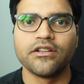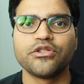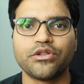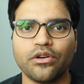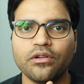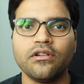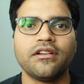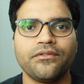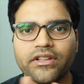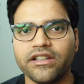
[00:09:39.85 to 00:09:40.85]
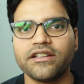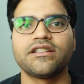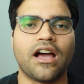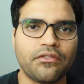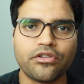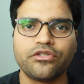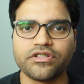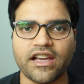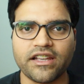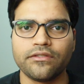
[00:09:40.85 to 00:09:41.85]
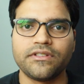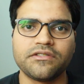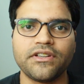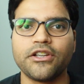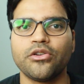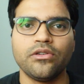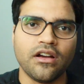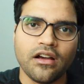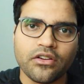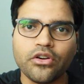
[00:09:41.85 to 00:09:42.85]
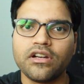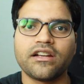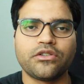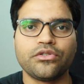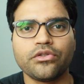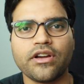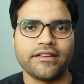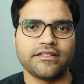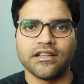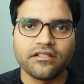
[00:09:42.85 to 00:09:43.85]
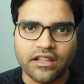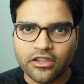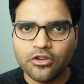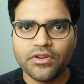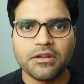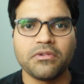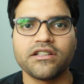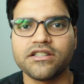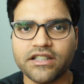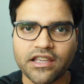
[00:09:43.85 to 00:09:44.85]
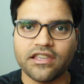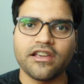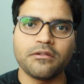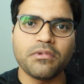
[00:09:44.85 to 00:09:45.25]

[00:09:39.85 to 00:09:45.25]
So with this, I want to sign off this video. Good luck to you guys. Thank you very much. Take care.